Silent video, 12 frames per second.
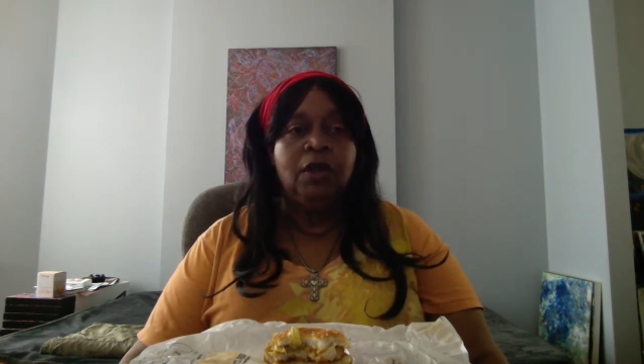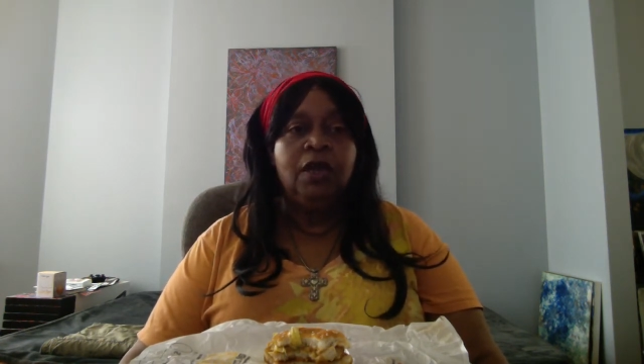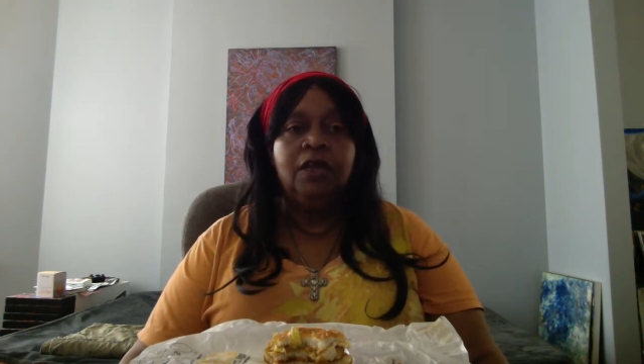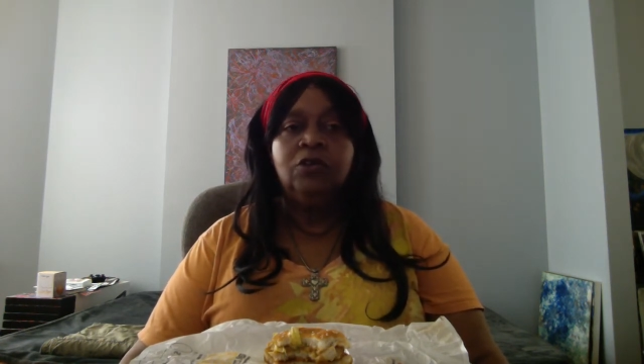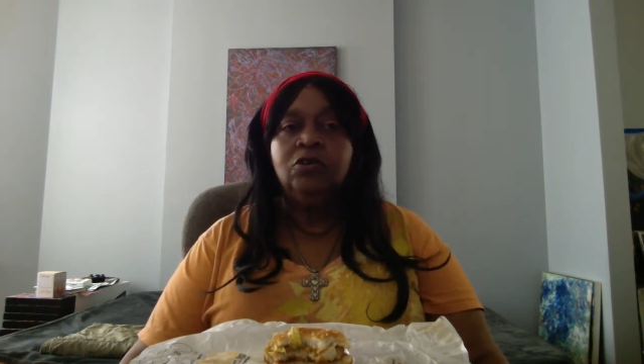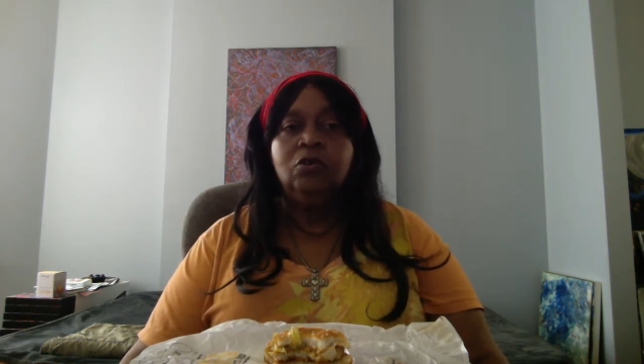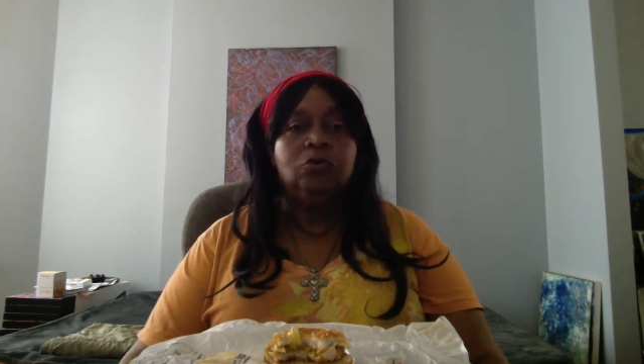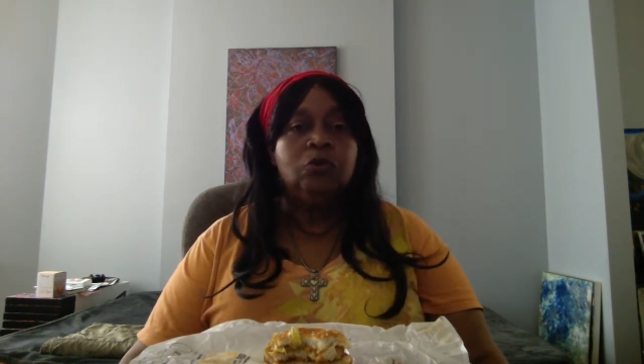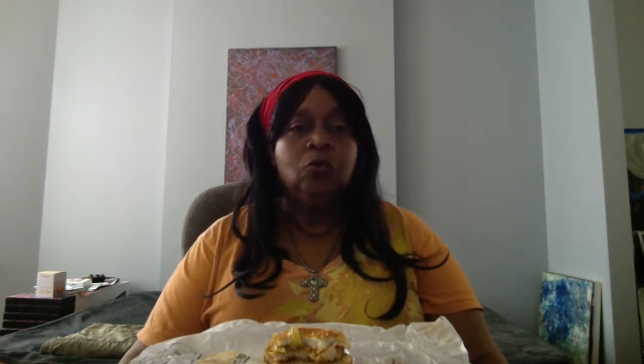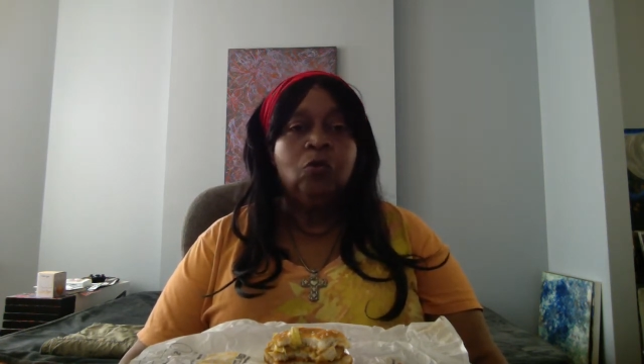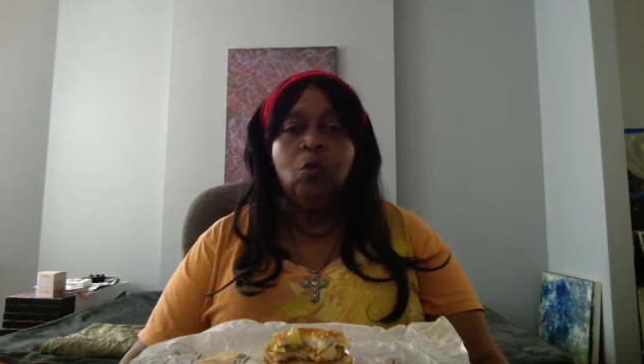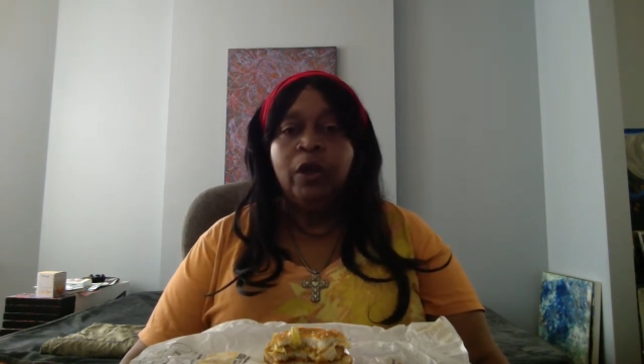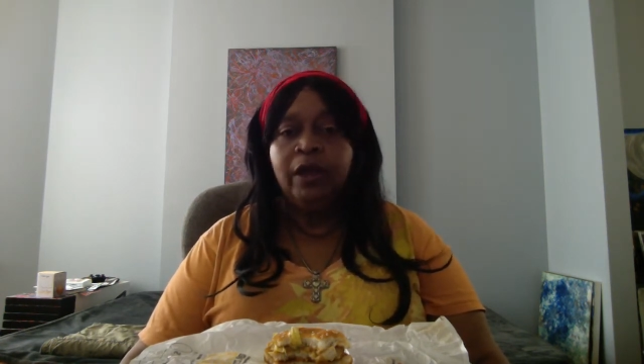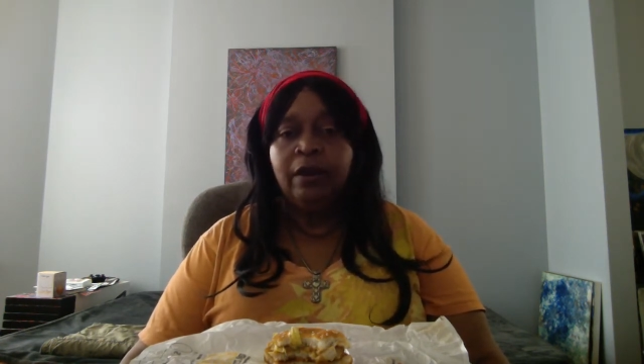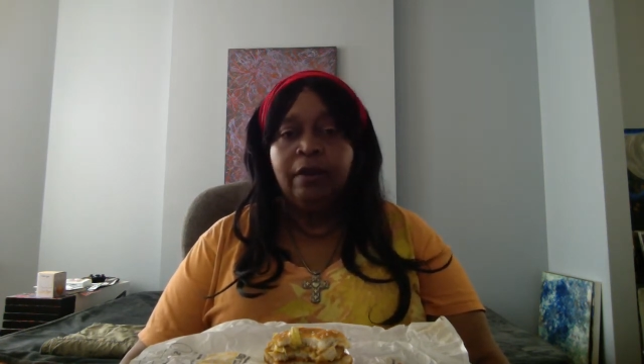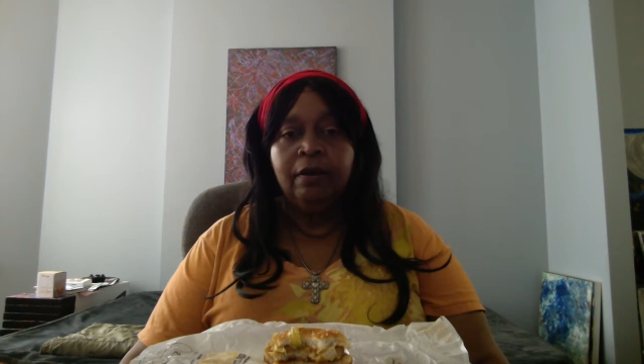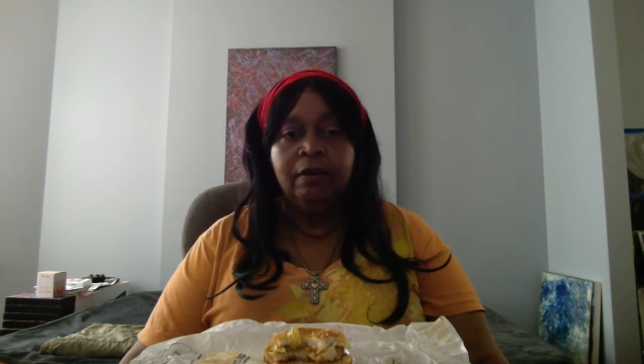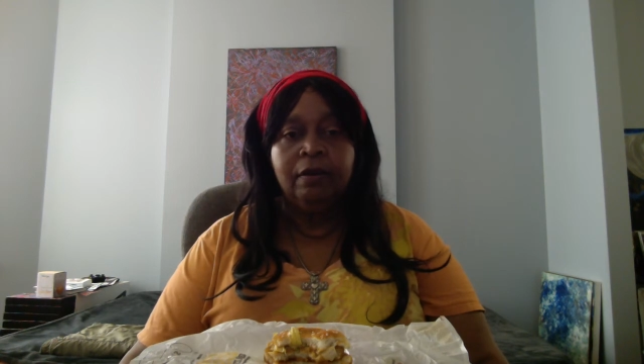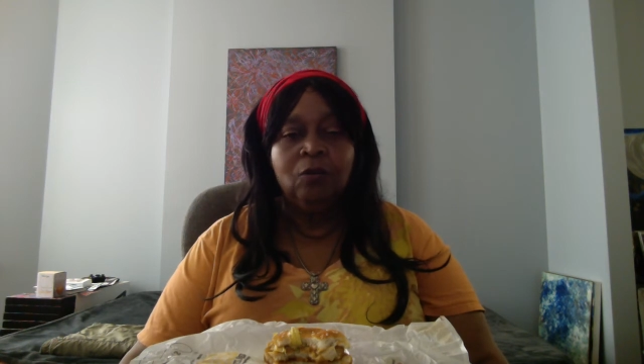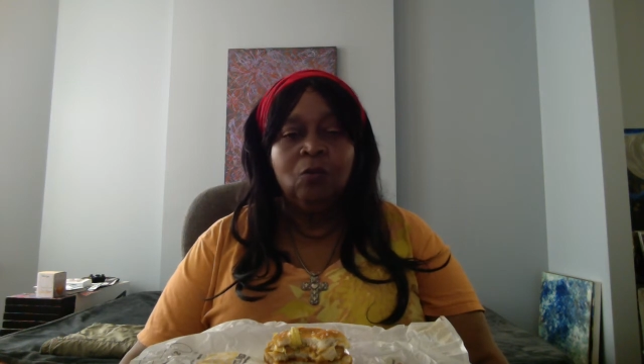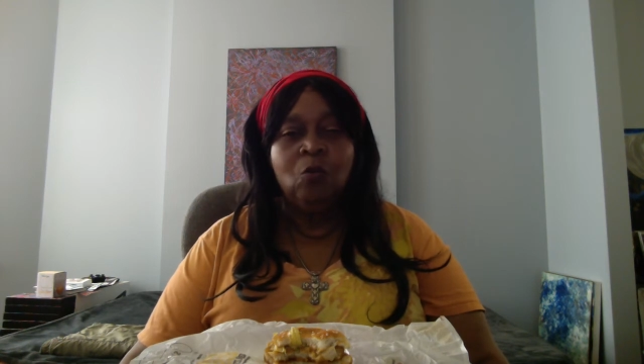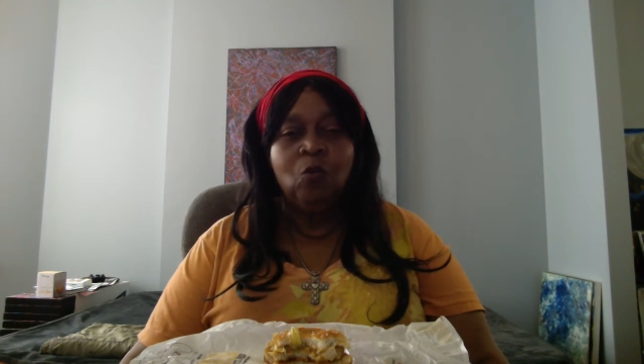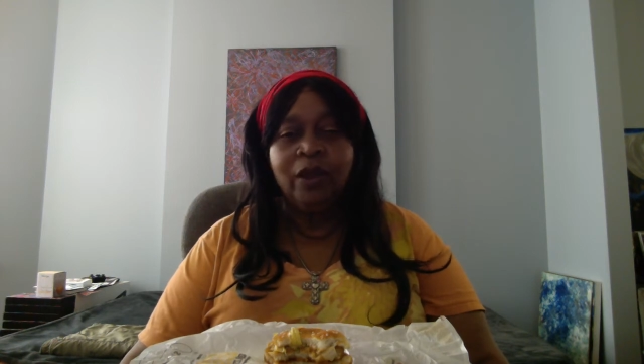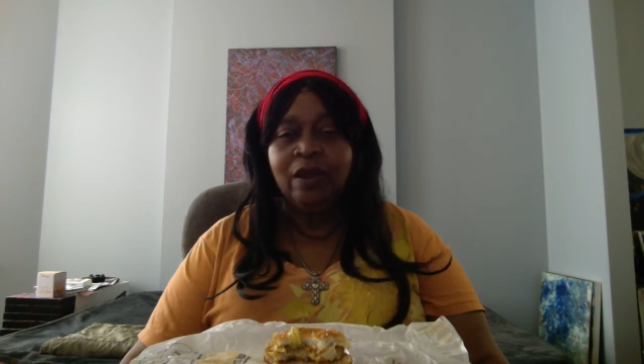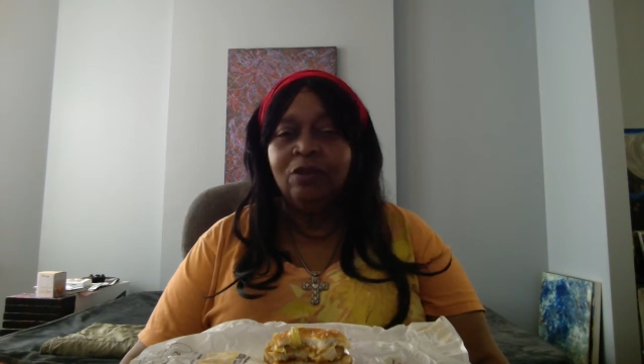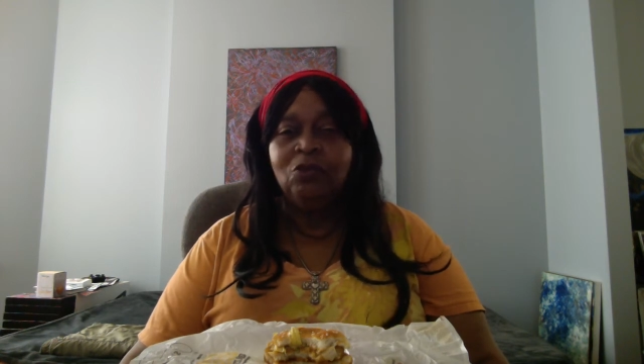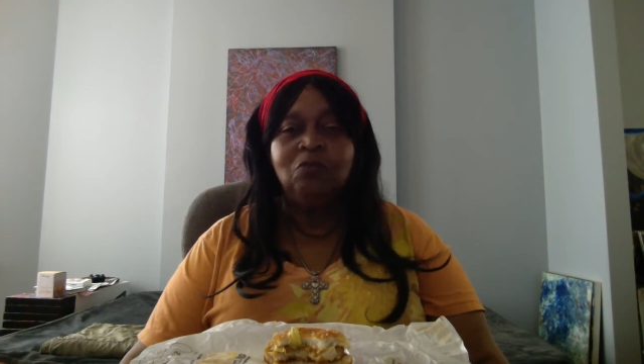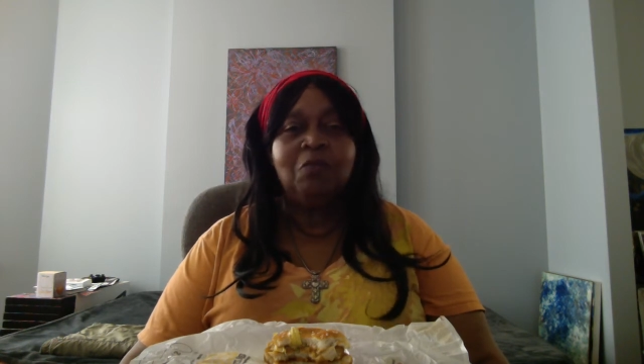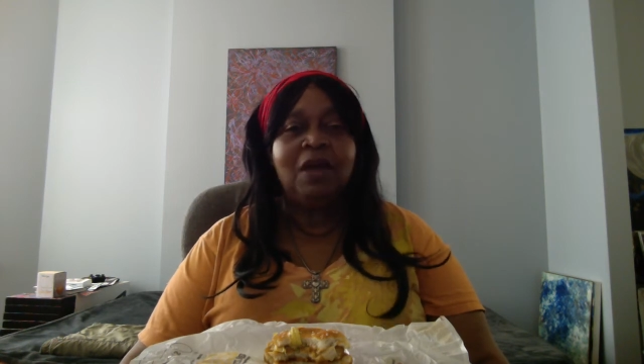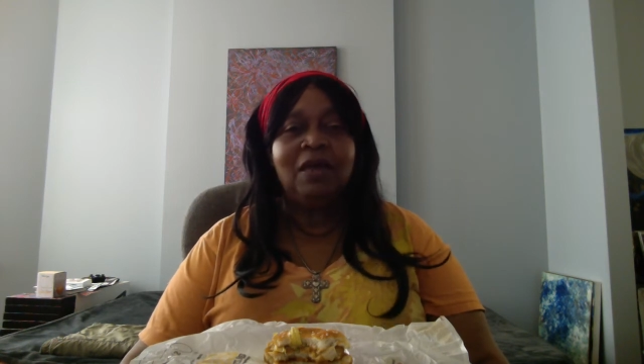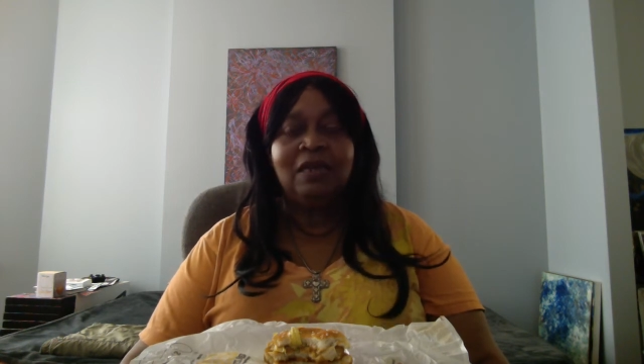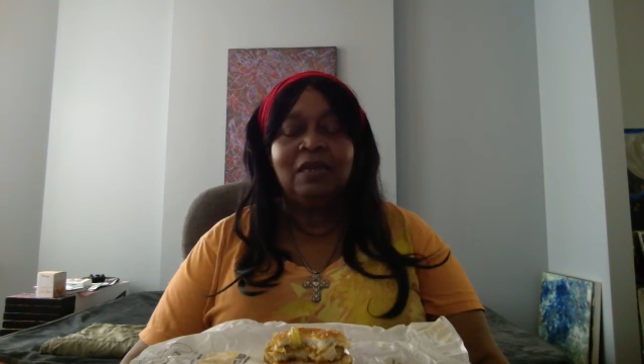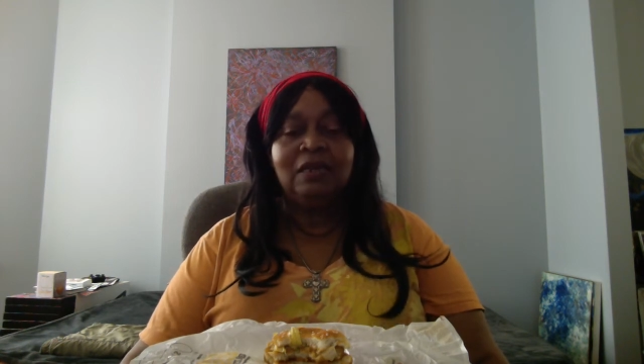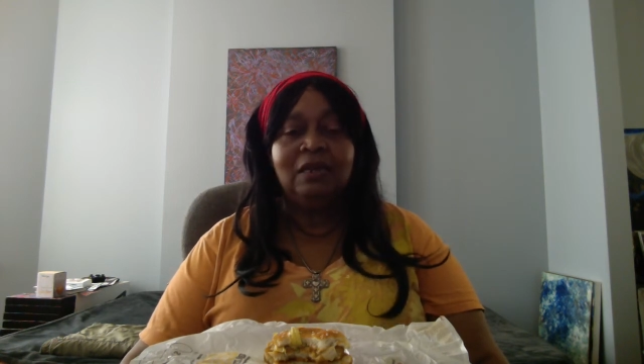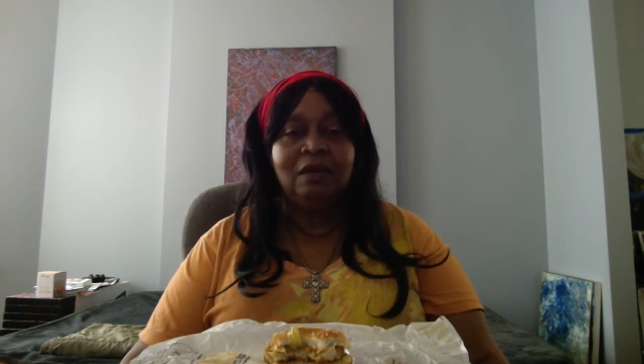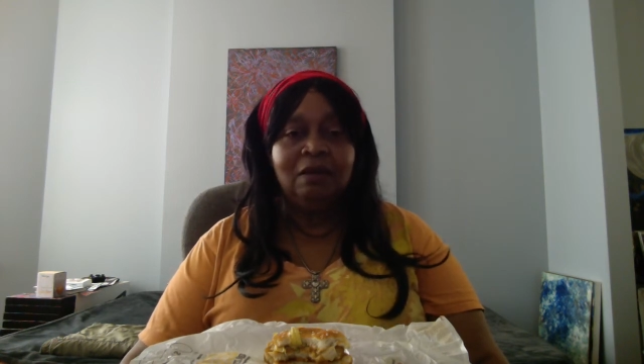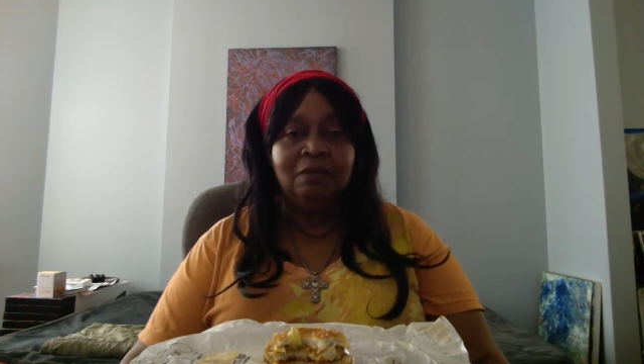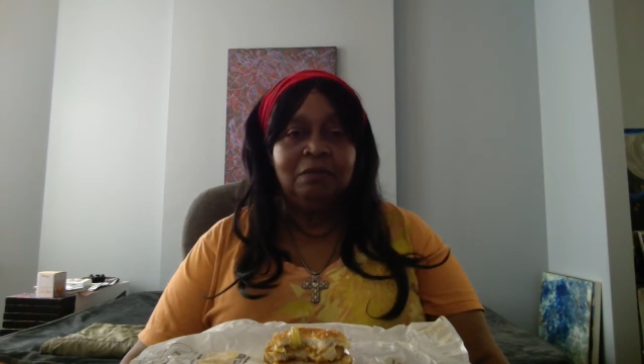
And you don't know where you might end up.